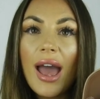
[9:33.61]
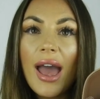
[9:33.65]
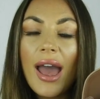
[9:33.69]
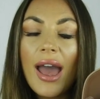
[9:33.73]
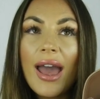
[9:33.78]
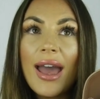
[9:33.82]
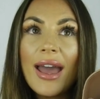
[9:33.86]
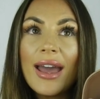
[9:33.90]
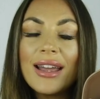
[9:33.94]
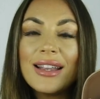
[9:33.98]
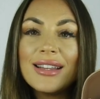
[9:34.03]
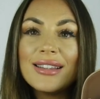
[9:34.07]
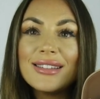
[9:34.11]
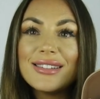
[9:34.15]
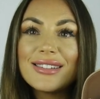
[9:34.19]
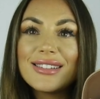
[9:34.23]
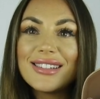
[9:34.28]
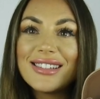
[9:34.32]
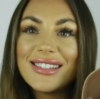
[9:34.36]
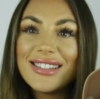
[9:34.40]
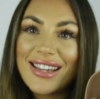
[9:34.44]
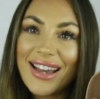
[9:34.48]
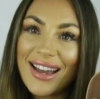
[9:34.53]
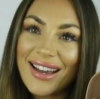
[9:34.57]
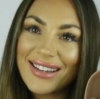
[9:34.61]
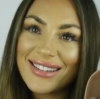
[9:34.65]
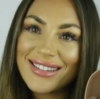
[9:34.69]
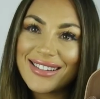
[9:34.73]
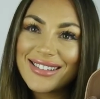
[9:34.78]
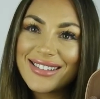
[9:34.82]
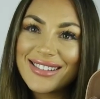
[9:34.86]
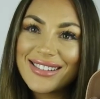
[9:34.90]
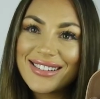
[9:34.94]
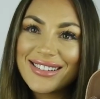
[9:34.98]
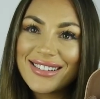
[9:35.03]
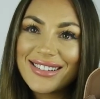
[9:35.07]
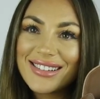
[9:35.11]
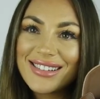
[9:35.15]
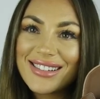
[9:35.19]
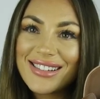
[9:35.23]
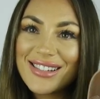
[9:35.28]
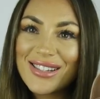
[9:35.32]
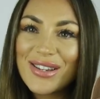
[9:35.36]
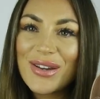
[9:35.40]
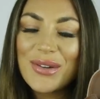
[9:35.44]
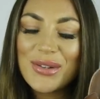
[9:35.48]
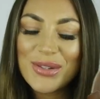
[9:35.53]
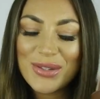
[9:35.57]
And yes,
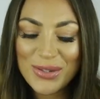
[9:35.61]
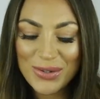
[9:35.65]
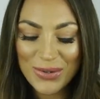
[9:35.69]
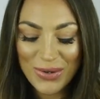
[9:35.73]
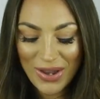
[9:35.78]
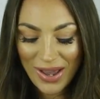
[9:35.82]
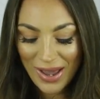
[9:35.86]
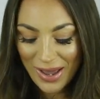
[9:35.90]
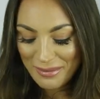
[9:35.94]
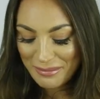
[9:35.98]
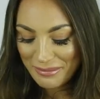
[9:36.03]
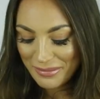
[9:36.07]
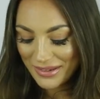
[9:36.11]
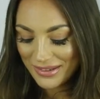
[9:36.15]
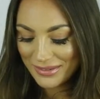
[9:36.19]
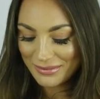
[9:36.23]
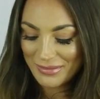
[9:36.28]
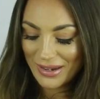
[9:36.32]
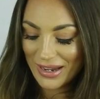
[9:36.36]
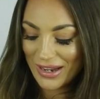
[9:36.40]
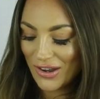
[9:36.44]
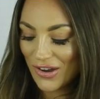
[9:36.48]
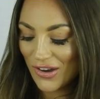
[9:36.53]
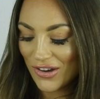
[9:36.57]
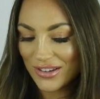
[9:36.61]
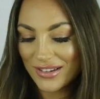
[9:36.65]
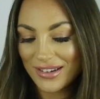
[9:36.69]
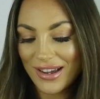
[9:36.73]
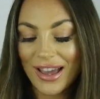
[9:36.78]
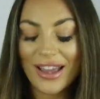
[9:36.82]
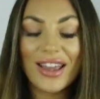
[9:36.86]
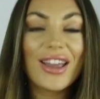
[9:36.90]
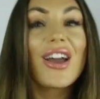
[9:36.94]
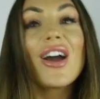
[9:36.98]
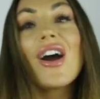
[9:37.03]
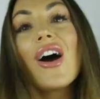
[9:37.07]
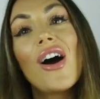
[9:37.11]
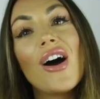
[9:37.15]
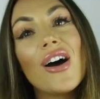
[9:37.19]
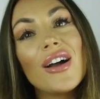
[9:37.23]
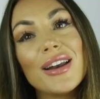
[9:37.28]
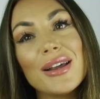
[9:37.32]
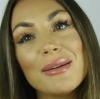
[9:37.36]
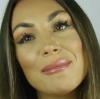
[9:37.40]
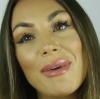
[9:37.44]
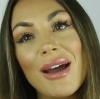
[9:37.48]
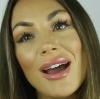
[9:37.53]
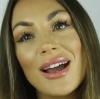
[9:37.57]
so happy. My God, I
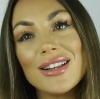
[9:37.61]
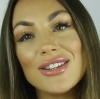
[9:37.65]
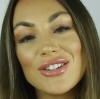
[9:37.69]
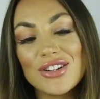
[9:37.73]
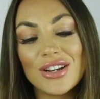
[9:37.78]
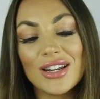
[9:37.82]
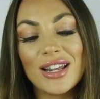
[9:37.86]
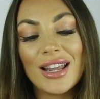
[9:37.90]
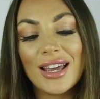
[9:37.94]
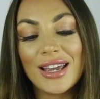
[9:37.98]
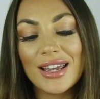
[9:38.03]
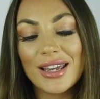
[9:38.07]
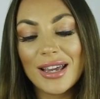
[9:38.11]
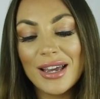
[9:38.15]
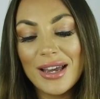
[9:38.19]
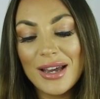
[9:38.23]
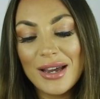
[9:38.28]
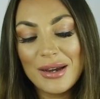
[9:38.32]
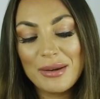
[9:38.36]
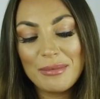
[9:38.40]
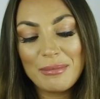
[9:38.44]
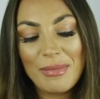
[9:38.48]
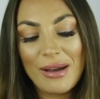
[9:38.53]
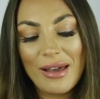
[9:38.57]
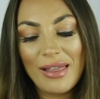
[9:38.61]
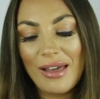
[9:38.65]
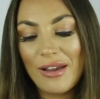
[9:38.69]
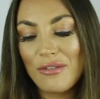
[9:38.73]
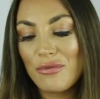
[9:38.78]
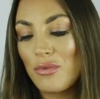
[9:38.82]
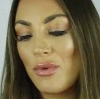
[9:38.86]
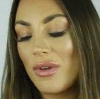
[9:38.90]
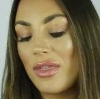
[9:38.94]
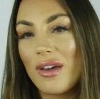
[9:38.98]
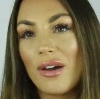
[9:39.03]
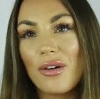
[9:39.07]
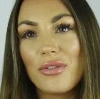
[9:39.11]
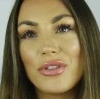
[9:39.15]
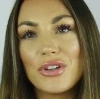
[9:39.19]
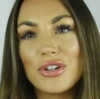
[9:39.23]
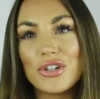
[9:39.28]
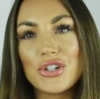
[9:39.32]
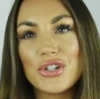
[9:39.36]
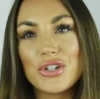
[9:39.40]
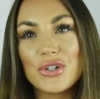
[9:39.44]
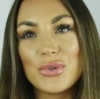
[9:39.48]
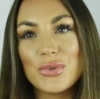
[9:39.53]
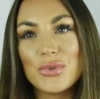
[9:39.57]
can't imagine like my life without
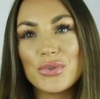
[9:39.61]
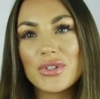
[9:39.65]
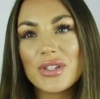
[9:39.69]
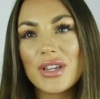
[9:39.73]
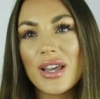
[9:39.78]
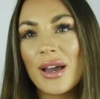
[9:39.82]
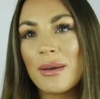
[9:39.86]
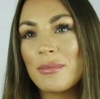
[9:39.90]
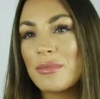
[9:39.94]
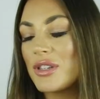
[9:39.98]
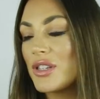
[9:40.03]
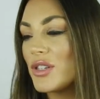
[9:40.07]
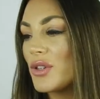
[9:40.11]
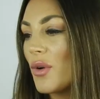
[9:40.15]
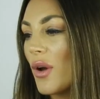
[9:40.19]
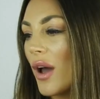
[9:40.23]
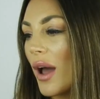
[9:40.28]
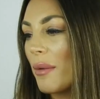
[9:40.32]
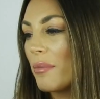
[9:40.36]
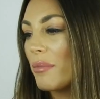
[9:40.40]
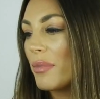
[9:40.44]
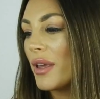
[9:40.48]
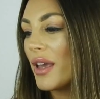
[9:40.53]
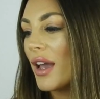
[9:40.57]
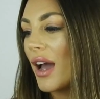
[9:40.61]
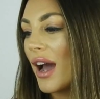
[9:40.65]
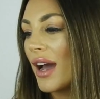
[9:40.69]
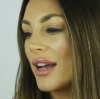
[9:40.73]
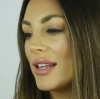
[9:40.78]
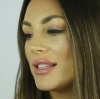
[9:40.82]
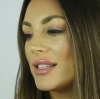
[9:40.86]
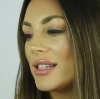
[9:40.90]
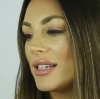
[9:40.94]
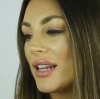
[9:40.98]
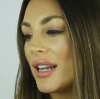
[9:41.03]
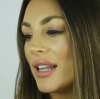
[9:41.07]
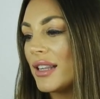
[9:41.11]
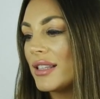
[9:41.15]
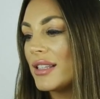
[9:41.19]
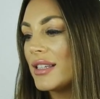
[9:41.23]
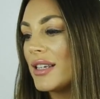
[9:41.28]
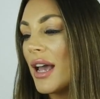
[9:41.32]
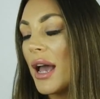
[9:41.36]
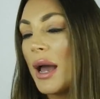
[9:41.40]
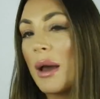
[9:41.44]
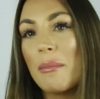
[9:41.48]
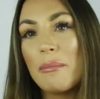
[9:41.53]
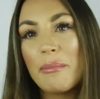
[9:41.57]
these shoes. I'm so happy I
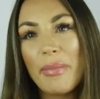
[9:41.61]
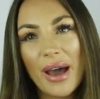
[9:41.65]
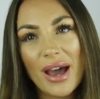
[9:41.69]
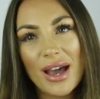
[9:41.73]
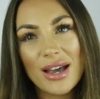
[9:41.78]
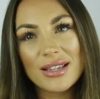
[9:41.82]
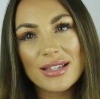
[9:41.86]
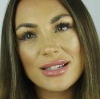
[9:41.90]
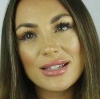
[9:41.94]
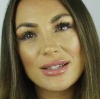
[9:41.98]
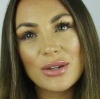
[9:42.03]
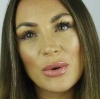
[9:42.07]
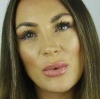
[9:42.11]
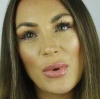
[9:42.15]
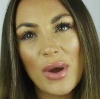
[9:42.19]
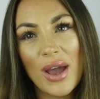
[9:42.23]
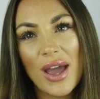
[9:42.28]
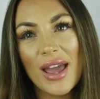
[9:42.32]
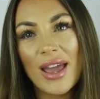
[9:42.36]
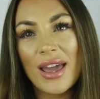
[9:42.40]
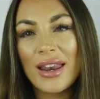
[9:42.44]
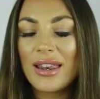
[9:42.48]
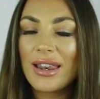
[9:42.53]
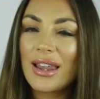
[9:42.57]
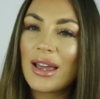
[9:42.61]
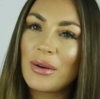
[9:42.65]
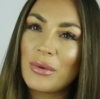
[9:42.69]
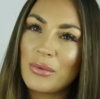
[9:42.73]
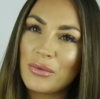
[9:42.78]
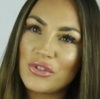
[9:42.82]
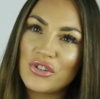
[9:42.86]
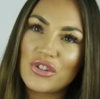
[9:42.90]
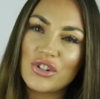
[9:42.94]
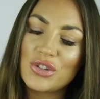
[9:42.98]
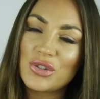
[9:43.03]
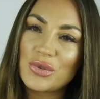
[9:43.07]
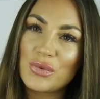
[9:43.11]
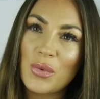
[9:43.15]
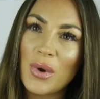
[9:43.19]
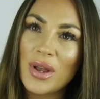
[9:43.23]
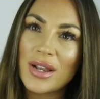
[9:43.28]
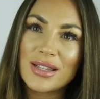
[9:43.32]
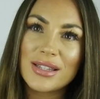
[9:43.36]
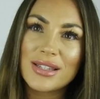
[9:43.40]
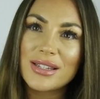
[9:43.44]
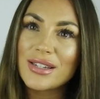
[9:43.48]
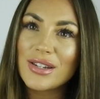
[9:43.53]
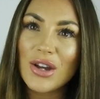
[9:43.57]
didn't pass away and then just
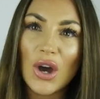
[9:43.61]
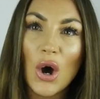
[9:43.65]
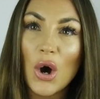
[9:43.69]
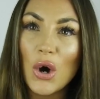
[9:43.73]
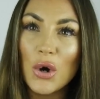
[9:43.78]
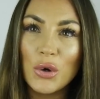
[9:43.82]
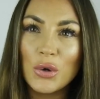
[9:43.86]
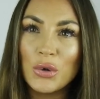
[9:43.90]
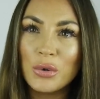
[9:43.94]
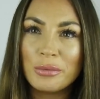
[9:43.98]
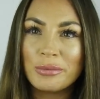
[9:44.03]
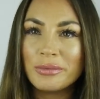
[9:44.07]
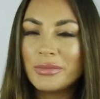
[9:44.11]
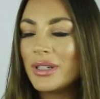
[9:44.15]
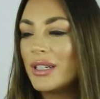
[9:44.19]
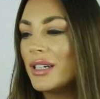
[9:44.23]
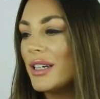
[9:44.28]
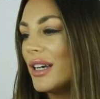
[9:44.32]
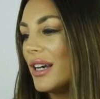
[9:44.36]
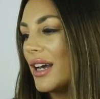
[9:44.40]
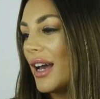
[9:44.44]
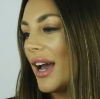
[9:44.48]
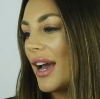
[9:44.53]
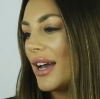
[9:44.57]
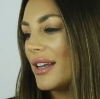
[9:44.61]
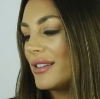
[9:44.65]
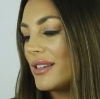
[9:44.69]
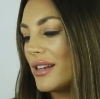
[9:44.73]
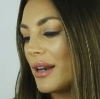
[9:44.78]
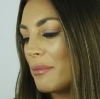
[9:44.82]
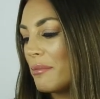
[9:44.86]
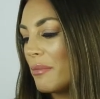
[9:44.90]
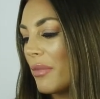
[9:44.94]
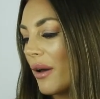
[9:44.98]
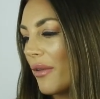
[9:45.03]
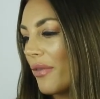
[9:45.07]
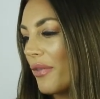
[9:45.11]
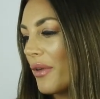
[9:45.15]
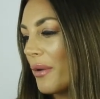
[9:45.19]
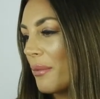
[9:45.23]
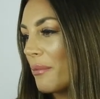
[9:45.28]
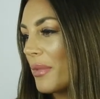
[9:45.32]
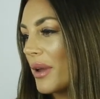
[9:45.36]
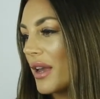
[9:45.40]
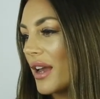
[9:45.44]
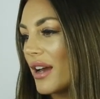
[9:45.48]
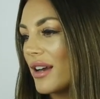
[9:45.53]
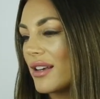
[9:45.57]
went home and didn't bought
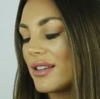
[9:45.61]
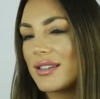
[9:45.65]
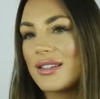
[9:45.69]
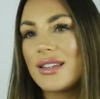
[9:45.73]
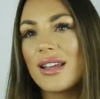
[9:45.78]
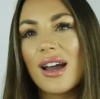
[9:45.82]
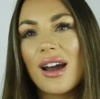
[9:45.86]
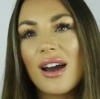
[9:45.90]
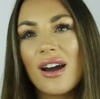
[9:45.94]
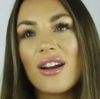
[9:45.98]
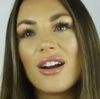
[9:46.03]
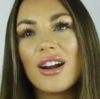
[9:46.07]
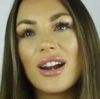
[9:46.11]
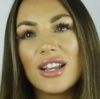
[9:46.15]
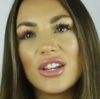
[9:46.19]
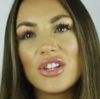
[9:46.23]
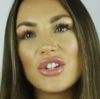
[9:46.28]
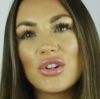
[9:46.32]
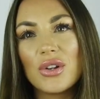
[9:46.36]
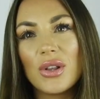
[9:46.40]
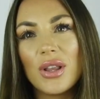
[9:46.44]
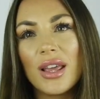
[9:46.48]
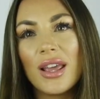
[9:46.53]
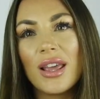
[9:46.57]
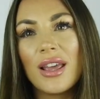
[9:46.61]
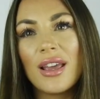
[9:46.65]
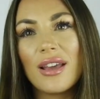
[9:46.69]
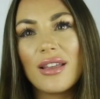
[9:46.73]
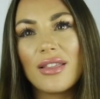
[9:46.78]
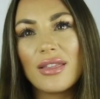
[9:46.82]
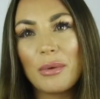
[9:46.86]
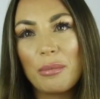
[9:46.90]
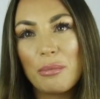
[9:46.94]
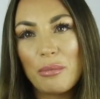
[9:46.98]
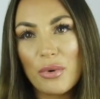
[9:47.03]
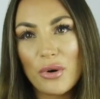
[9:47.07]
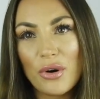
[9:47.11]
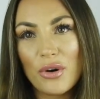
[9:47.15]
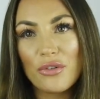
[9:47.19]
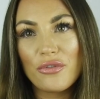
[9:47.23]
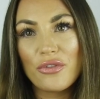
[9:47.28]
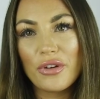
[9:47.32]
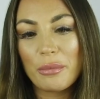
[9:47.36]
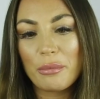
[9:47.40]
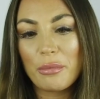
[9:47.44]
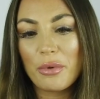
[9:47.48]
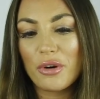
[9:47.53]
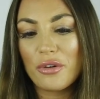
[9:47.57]
them because they are literally the
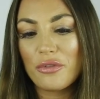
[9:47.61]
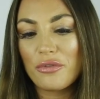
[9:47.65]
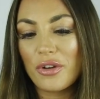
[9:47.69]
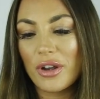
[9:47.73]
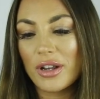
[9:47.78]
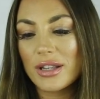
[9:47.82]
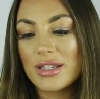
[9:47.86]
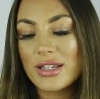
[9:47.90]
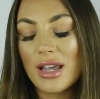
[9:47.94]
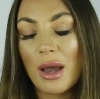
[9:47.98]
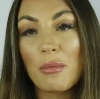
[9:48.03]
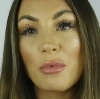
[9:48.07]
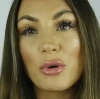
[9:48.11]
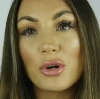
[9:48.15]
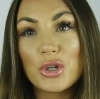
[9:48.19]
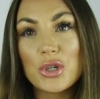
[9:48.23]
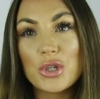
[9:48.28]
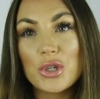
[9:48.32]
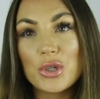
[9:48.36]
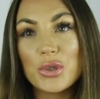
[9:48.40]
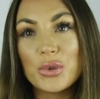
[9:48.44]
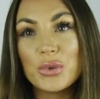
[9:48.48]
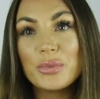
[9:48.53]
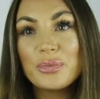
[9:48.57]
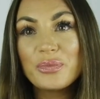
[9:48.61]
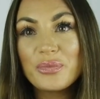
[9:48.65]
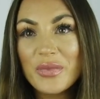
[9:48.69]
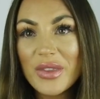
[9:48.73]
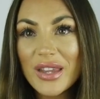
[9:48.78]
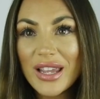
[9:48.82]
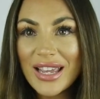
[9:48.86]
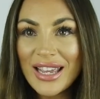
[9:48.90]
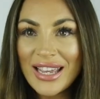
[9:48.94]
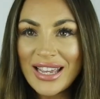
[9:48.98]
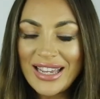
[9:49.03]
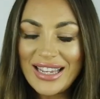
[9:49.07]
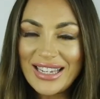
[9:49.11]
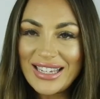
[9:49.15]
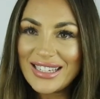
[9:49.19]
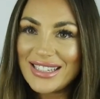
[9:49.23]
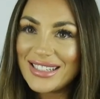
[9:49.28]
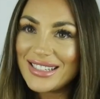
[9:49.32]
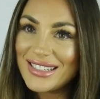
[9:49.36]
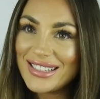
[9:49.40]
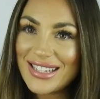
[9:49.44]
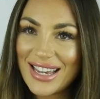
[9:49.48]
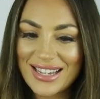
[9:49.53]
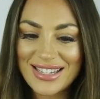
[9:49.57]
perfect summer shoe.
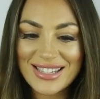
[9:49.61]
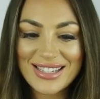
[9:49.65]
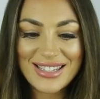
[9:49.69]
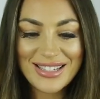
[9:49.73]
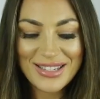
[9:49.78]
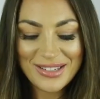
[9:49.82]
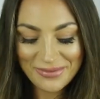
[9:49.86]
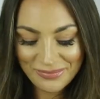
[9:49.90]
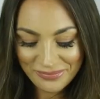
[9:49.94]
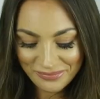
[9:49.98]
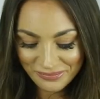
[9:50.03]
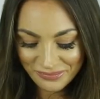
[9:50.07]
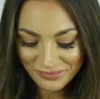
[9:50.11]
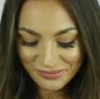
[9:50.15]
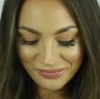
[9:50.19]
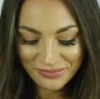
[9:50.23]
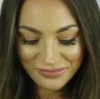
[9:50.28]
Yes.